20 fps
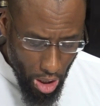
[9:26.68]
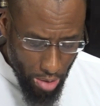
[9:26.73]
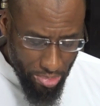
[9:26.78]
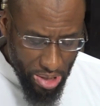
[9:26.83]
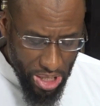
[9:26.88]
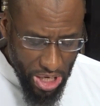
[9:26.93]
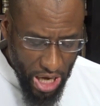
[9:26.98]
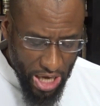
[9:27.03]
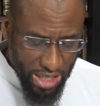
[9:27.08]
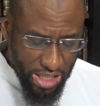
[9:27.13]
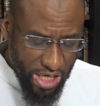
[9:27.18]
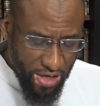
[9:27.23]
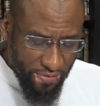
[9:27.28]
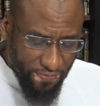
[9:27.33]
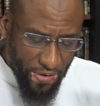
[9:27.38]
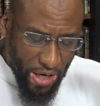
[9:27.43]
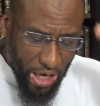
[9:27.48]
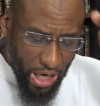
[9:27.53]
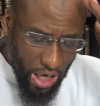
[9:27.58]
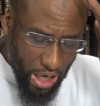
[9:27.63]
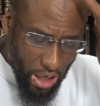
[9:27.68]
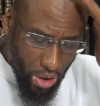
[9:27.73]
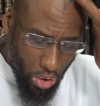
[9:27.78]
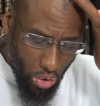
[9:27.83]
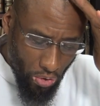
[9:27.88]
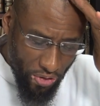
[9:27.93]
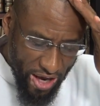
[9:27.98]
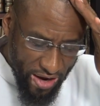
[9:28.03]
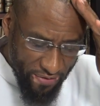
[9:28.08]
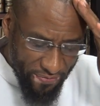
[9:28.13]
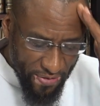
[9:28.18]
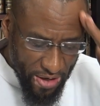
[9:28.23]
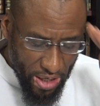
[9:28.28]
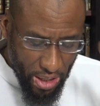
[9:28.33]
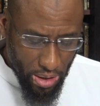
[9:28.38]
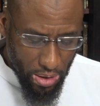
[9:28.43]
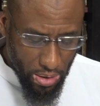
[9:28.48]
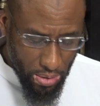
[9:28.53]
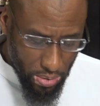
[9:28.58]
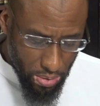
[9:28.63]
min hadith uh,
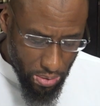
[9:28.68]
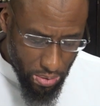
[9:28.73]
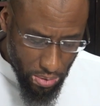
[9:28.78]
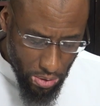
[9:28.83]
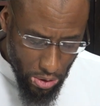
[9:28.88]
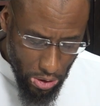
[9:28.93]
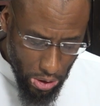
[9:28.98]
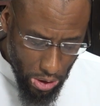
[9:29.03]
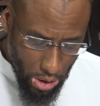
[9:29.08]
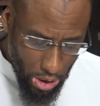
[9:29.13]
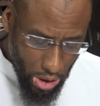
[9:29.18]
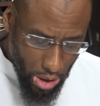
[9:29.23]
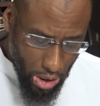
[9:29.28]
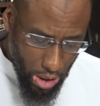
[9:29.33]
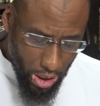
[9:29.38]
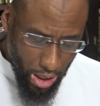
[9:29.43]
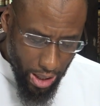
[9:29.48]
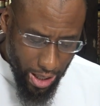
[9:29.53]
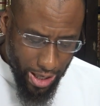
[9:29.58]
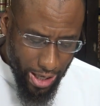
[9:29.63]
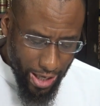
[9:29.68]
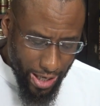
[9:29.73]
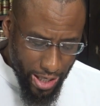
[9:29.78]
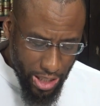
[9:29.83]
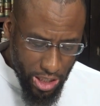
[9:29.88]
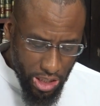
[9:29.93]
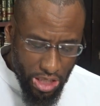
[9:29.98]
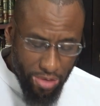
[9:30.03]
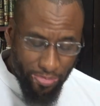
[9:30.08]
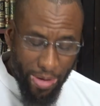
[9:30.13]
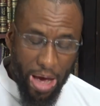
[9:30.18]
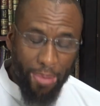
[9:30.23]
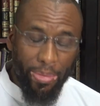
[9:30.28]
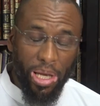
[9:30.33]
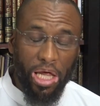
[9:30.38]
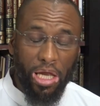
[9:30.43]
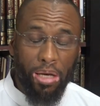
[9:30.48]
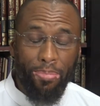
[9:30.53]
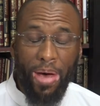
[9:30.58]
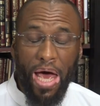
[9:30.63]
Hudayfa, uh, and Imam
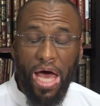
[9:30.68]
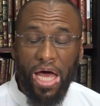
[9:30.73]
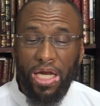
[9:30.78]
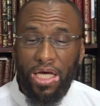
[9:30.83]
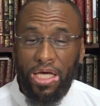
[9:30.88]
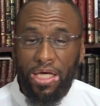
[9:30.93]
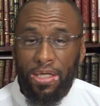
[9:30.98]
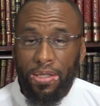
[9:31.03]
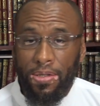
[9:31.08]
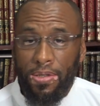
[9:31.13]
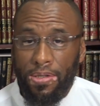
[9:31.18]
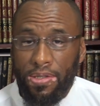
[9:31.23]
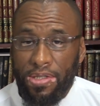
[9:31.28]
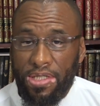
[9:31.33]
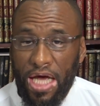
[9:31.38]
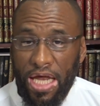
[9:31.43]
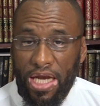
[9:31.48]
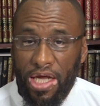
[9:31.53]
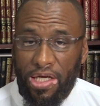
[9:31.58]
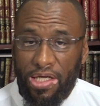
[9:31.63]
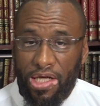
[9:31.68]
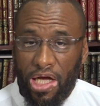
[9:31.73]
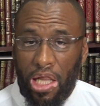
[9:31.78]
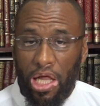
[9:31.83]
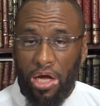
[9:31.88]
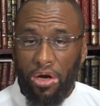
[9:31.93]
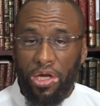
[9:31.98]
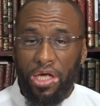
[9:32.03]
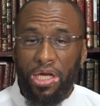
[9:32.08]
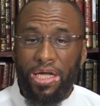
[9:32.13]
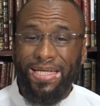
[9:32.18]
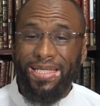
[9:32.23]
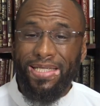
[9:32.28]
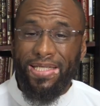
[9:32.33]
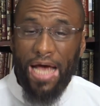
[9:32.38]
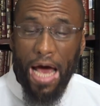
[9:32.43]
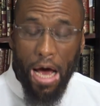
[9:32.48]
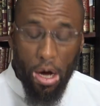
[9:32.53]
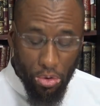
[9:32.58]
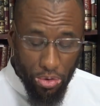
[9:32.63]
al-Albani said it, declared it a
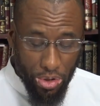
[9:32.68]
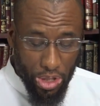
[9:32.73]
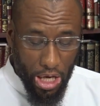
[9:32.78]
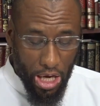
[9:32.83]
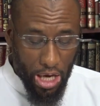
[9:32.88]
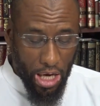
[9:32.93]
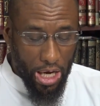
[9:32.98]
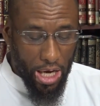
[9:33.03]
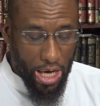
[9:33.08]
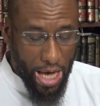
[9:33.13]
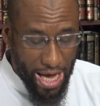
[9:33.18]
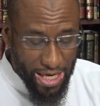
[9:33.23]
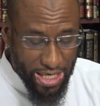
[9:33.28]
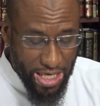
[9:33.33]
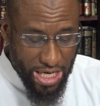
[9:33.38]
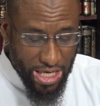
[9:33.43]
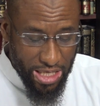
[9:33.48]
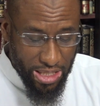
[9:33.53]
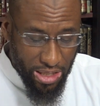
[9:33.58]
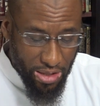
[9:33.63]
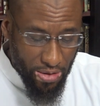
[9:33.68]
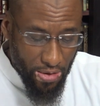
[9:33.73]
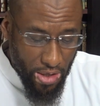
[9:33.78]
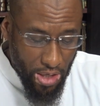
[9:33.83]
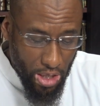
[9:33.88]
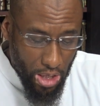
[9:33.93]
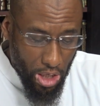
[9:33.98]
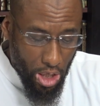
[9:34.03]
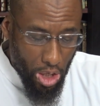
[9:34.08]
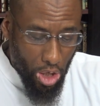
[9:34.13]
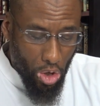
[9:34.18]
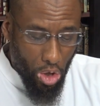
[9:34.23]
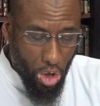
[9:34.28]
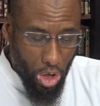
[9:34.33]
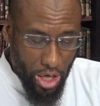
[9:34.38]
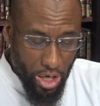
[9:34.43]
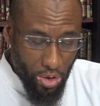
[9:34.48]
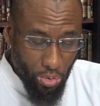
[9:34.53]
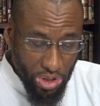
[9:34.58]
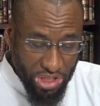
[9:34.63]
sound uh, hadith,
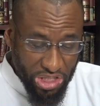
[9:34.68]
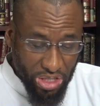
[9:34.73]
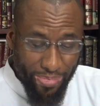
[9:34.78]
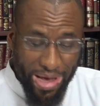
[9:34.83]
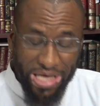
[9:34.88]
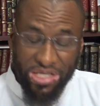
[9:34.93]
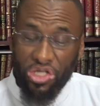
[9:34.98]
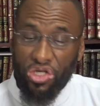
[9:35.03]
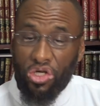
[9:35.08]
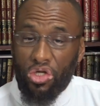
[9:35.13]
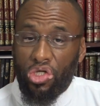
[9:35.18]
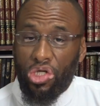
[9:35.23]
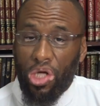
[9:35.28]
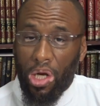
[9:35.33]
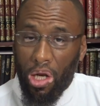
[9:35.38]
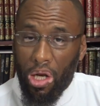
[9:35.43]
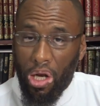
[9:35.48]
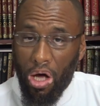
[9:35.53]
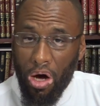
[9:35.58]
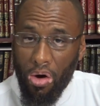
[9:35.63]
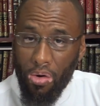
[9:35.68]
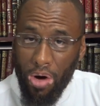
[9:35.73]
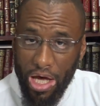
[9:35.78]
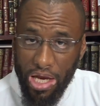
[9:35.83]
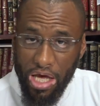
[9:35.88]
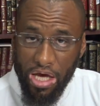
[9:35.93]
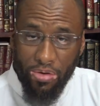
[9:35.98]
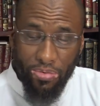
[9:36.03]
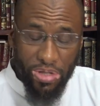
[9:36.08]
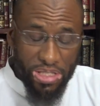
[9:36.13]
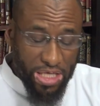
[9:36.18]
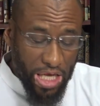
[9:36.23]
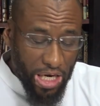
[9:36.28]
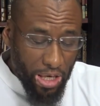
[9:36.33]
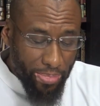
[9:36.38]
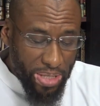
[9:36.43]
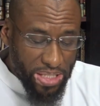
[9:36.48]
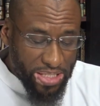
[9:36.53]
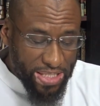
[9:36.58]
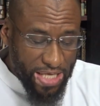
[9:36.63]
in which the Messenger sallallahu alaihi
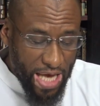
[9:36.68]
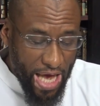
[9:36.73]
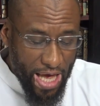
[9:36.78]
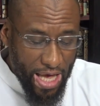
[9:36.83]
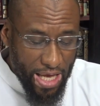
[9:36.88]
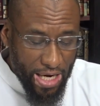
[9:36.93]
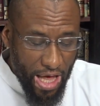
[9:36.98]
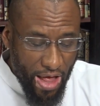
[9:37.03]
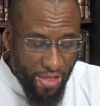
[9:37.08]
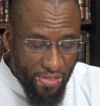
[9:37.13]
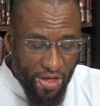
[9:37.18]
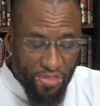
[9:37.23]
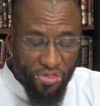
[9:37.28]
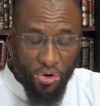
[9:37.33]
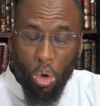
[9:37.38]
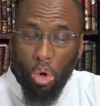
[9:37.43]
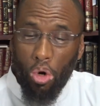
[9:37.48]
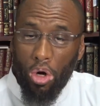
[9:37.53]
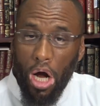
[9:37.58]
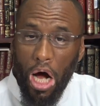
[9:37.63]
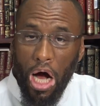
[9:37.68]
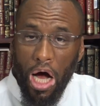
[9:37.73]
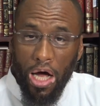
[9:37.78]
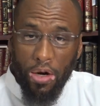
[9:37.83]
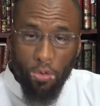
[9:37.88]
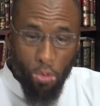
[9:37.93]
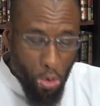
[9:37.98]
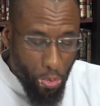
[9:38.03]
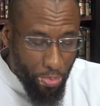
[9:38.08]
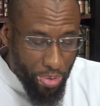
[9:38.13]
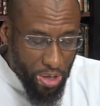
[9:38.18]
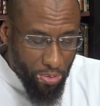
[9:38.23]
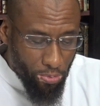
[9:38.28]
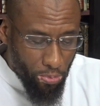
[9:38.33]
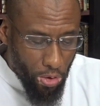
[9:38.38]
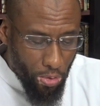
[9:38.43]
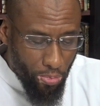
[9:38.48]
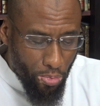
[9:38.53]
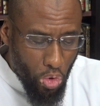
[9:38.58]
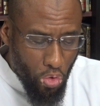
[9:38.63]
wasallam said that the Quran will be
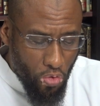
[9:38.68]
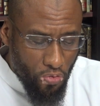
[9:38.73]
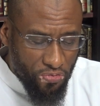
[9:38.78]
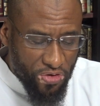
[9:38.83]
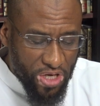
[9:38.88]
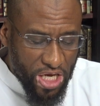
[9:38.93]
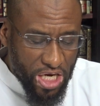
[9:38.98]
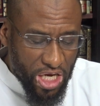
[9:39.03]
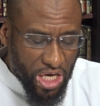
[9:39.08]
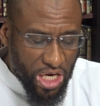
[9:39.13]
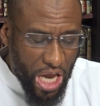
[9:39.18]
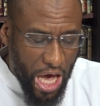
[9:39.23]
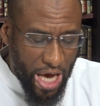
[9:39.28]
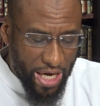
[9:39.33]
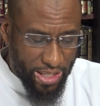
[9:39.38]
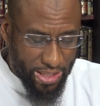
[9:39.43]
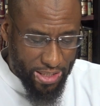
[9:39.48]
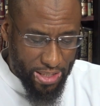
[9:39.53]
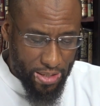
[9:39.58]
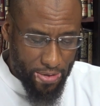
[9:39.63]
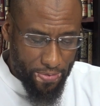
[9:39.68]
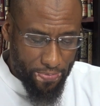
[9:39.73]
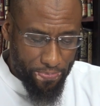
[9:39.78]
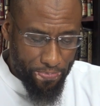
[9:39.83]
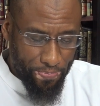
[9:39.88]
removed in a night,